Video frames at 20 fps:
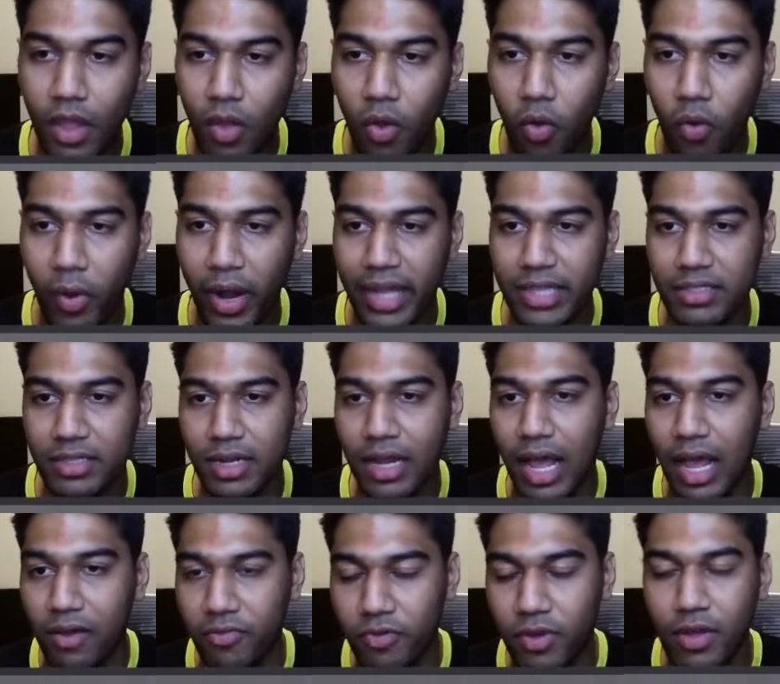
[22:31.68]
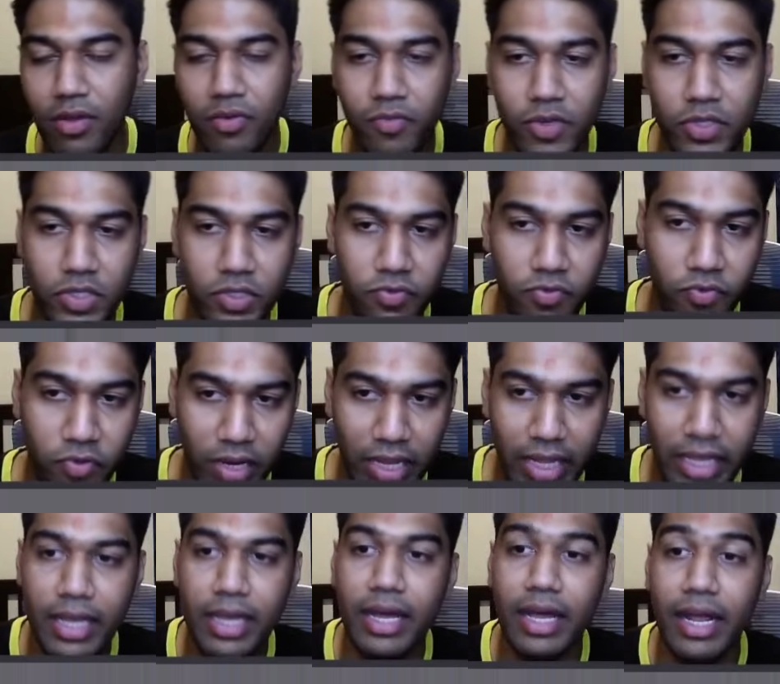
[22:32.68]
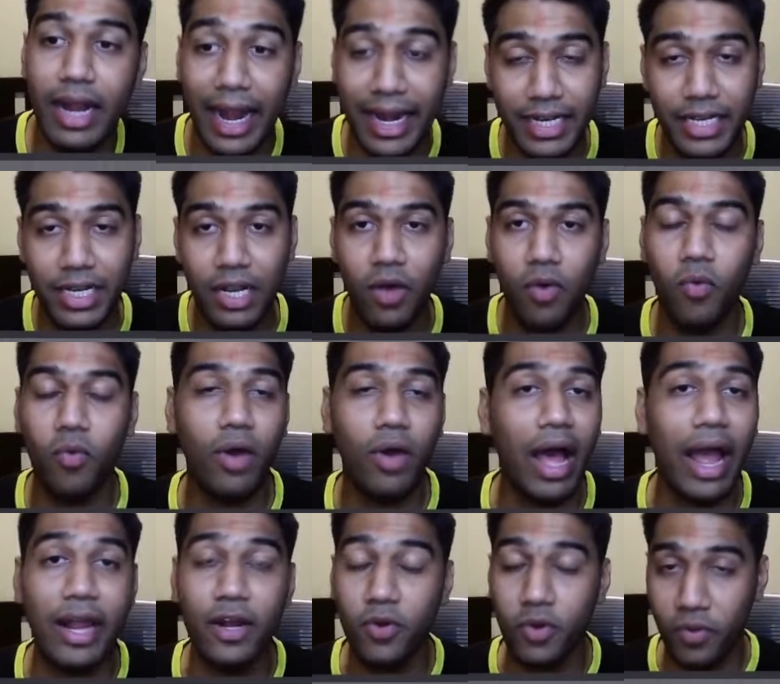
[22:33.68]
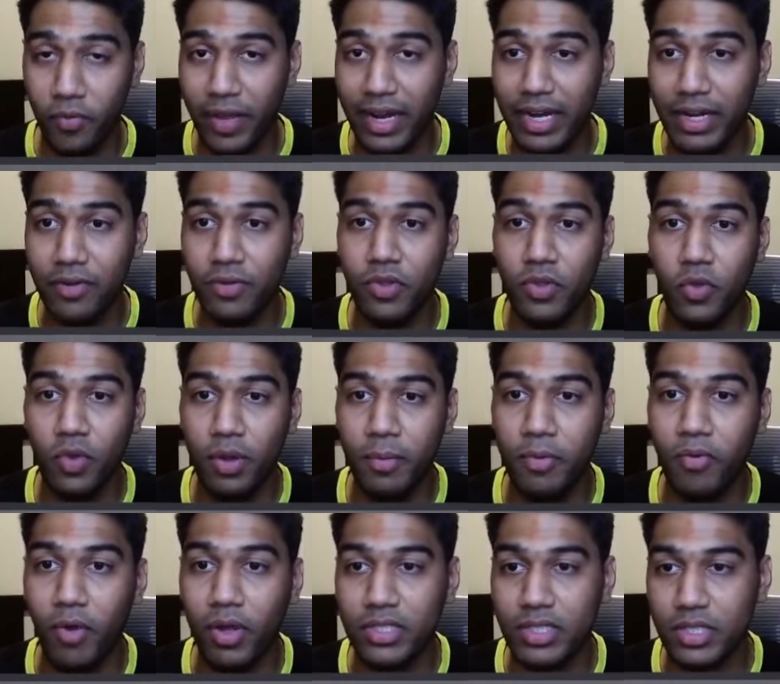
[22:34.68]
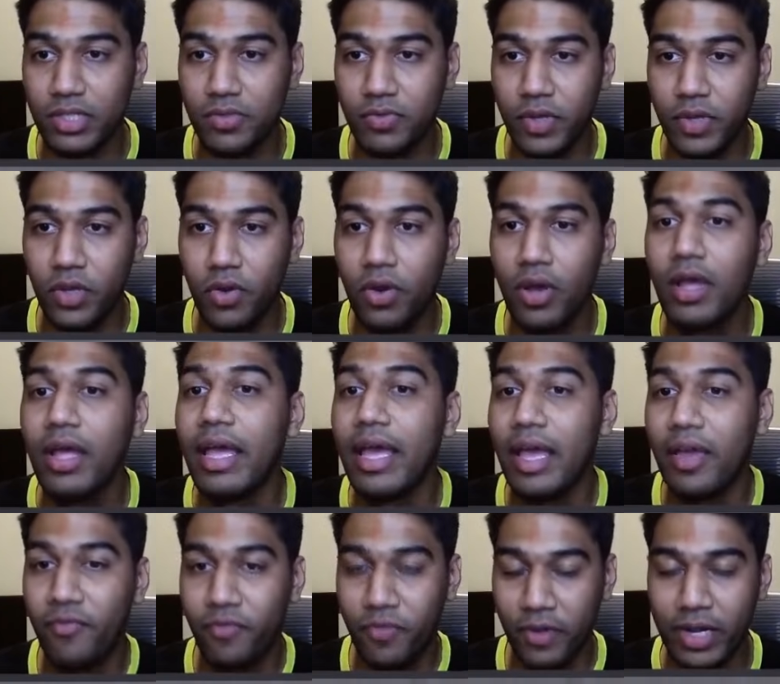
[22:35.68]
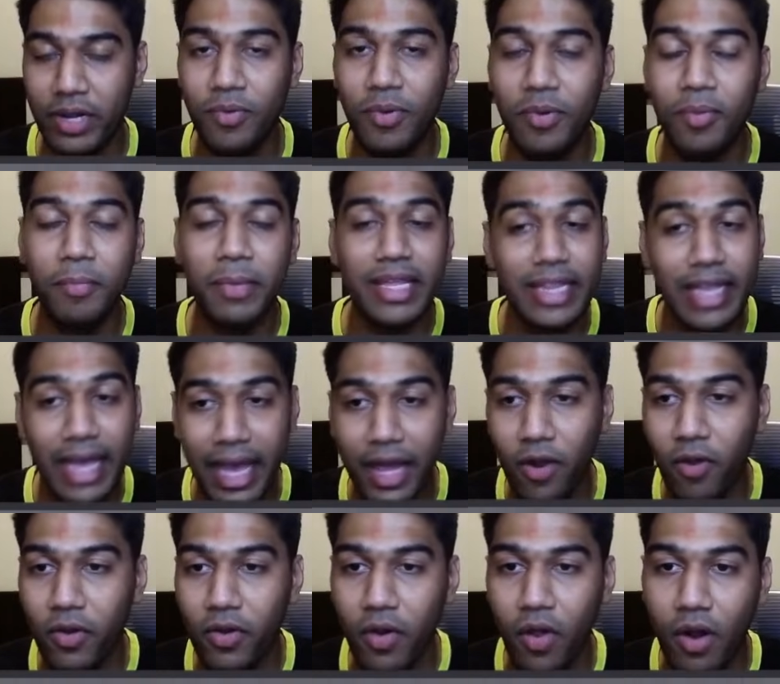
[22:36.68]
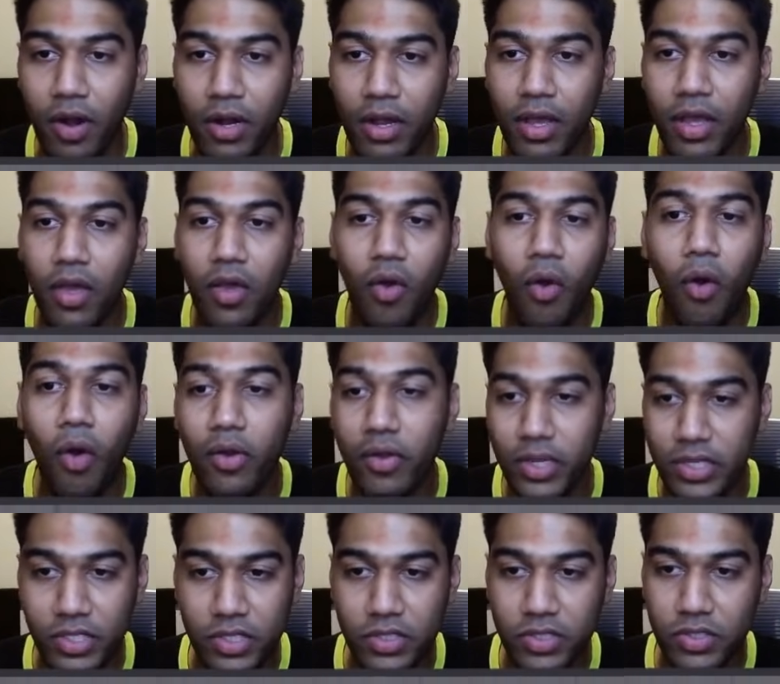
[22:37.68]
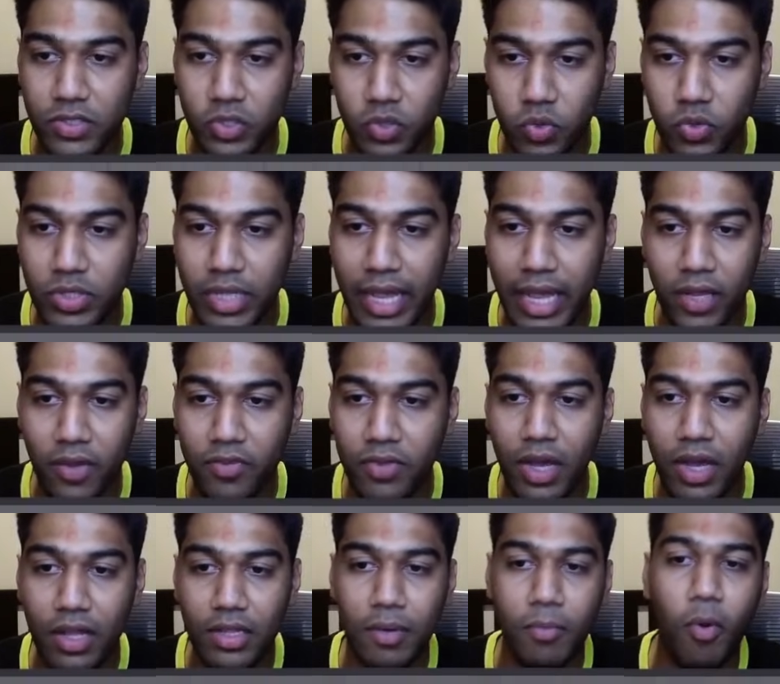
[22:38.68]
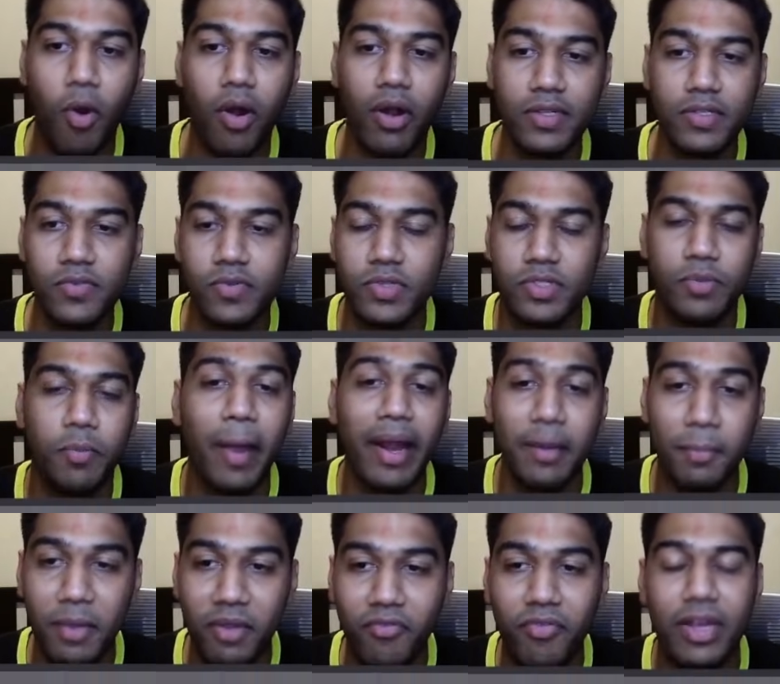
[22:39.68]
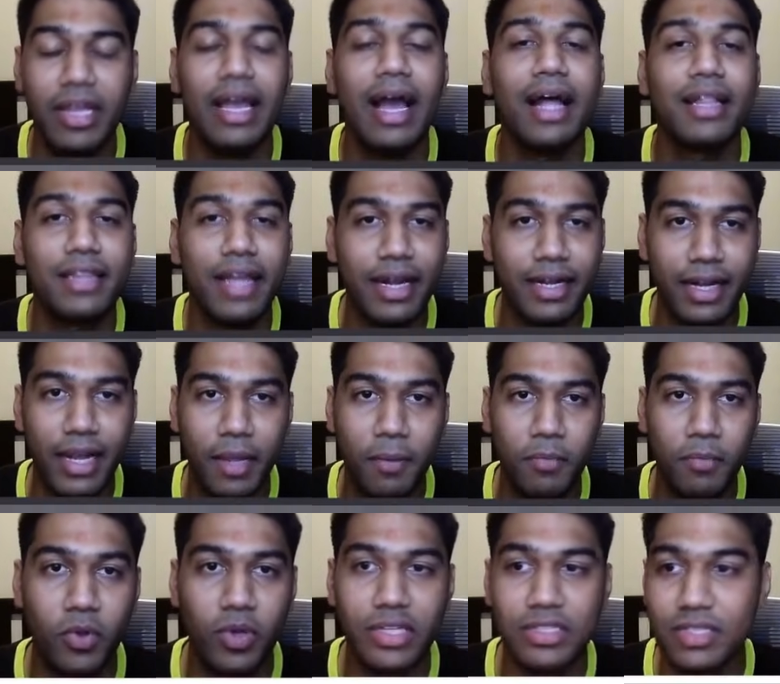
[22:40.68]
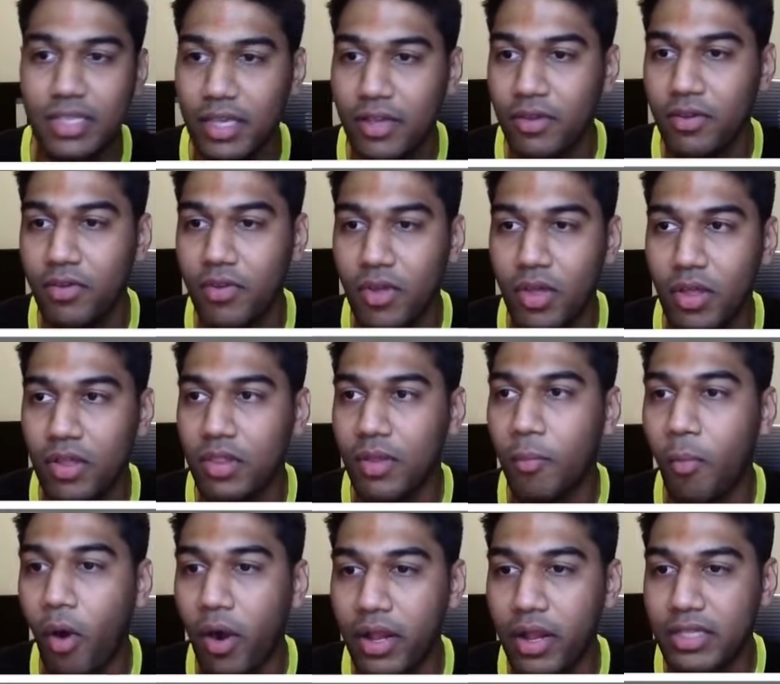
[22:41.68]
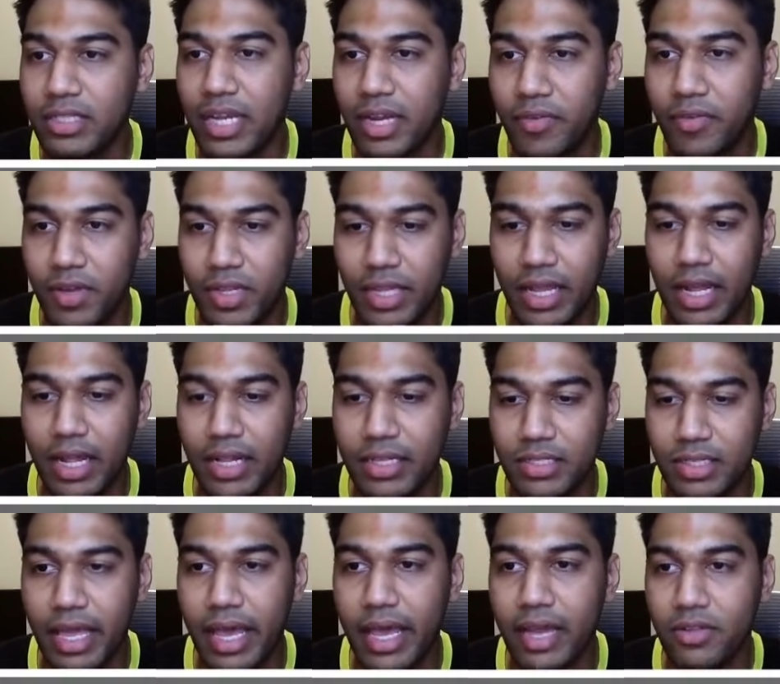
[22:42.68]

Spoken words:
Horizon Alpha, which is free right now. I don't know when you will be watching this video, if it will be there or not, or you can just choose any of the other models which might be free at that time. can see the models and everything else there.